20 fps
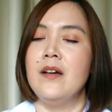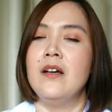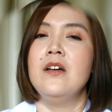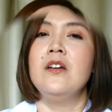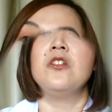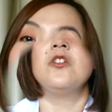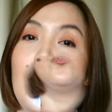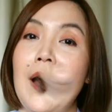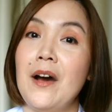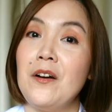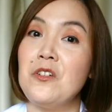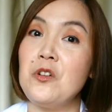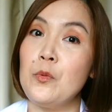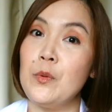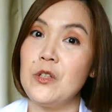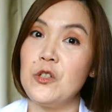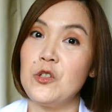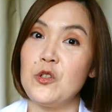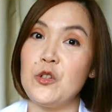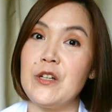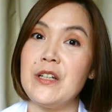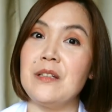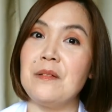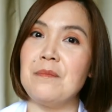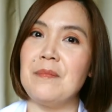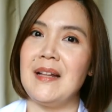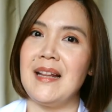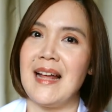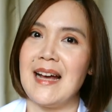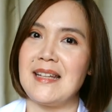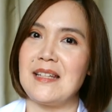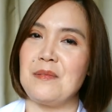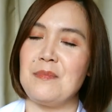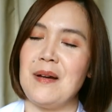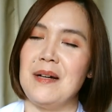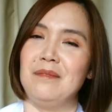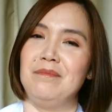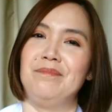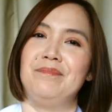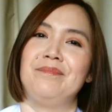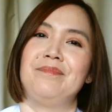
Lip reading: So how do we treat melasma?